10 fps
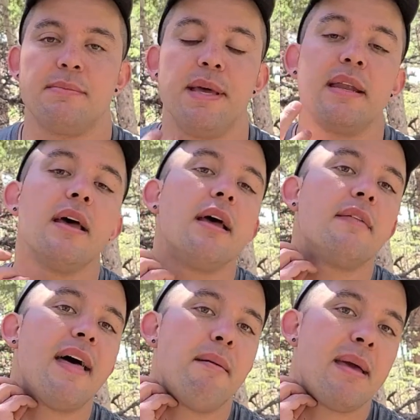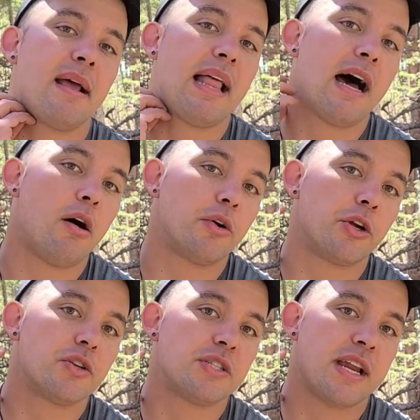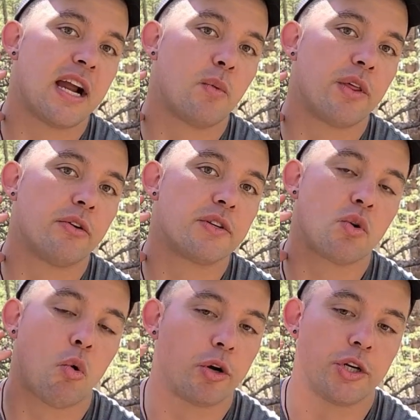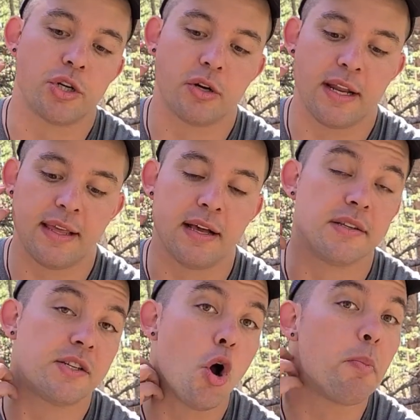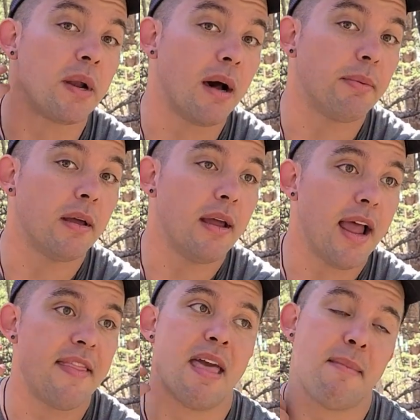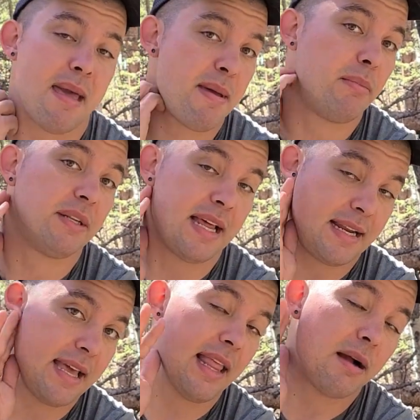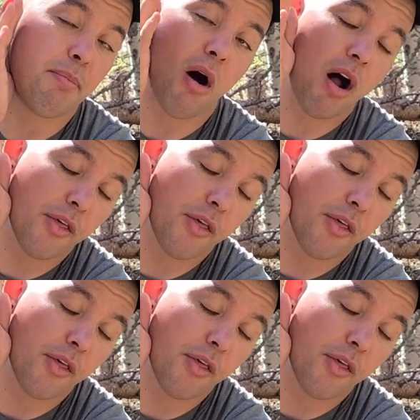bit, that may allow your snare, whether it's cordage or anything else, to open up, and they may be able to then get like a paw